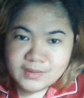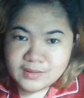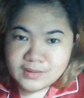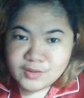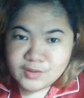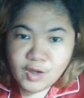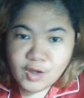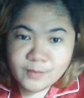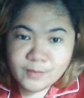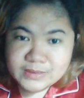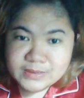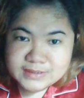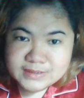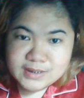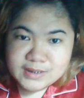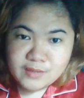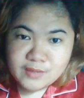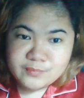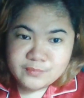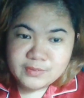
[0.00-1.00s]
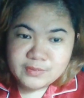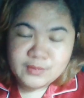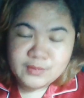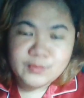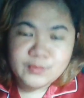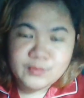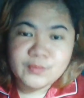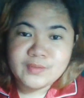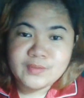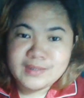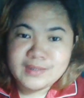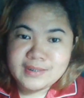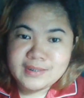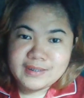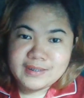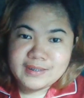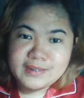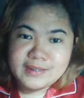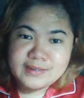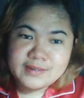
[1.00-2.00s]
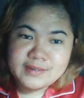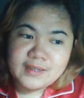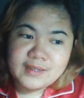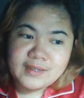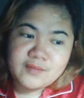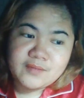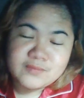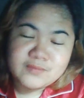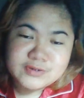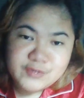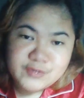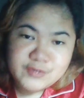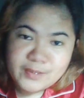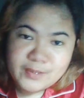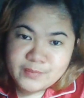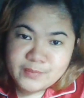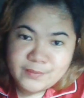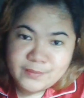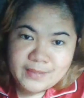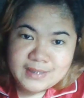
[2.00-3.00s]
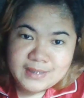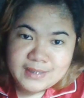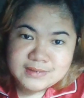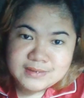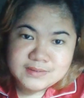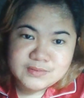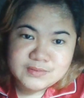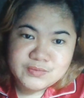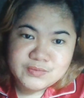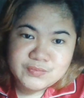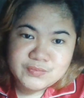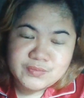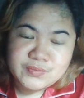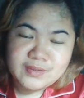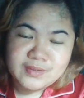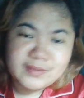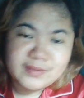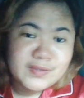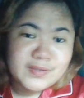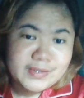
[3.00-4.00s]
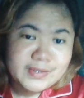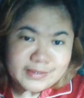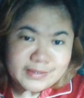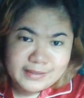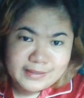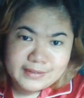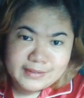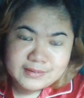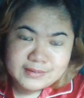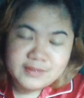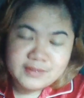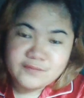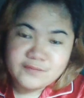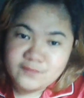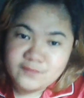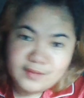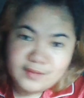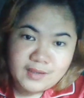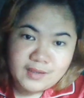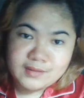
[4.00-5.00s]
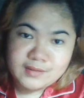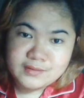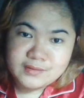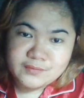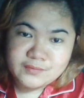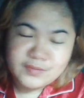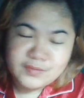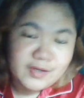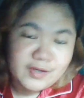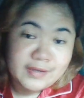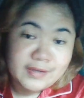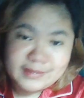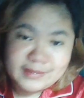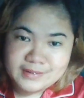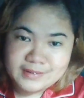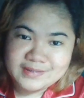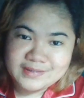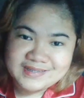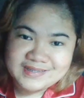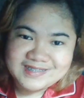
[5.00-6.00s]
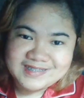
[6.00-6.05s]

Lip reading: comment down below, and I will try my best to create a vlog regarding it.